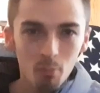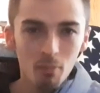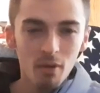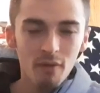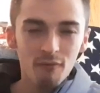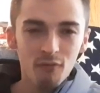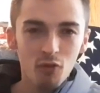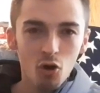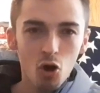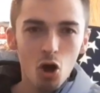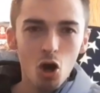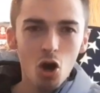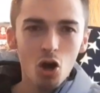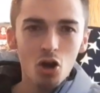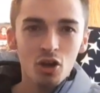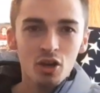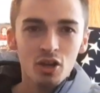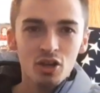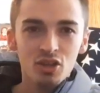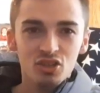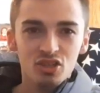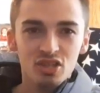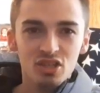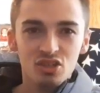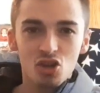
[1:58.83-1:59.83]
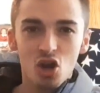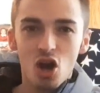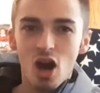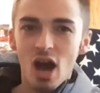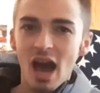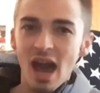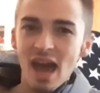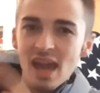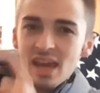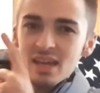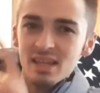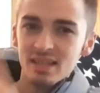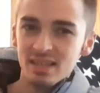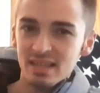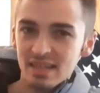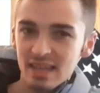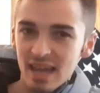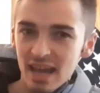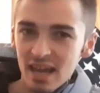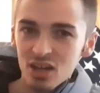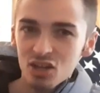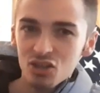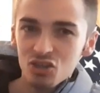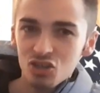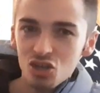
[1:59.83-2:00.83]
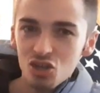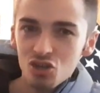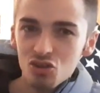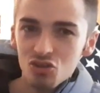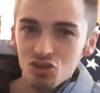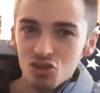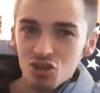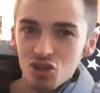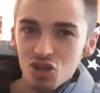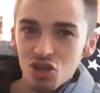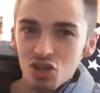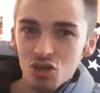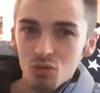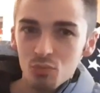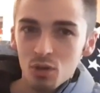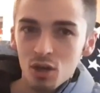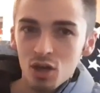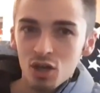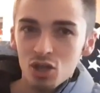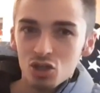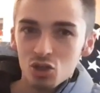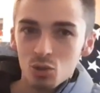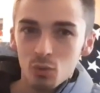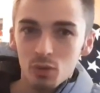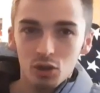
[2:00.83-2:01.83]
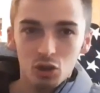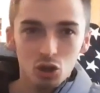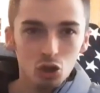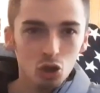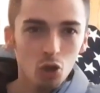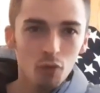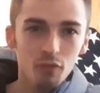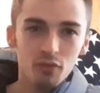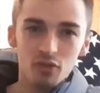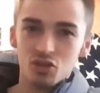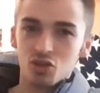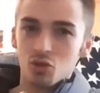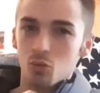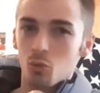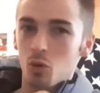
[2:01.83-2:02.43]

Number four, she's got 80k on YouTube, so we'd love her to